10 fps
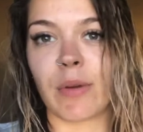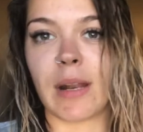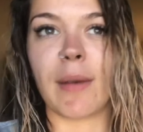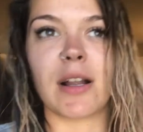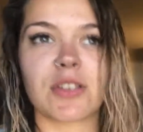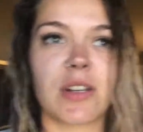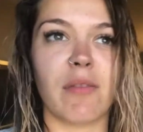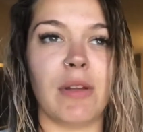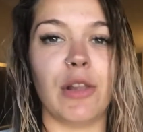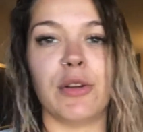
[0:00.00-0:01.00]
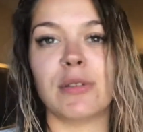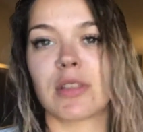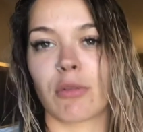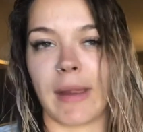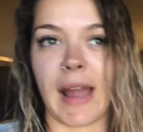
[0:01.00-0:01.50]
pretty much, and we lose
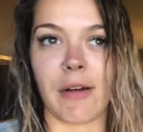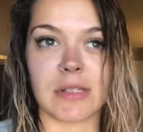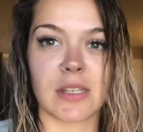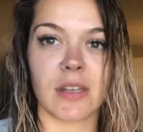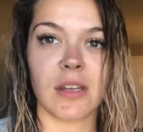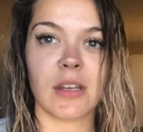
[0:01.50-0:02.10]
three hours.